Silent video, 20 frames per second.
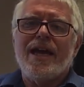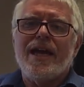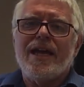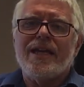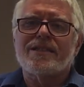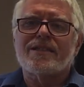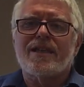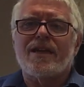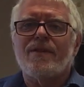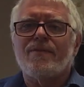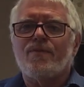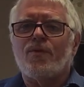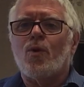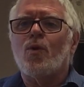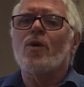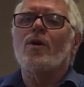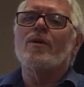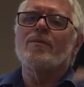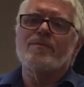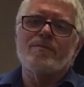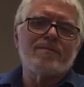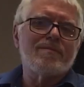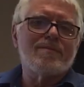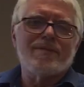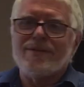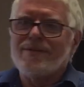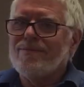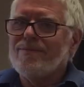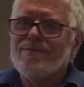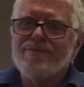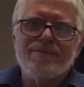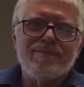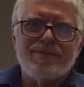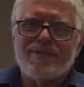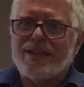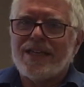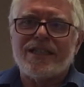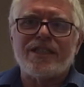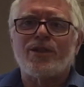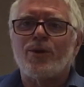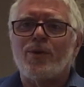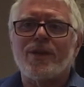It's going to form things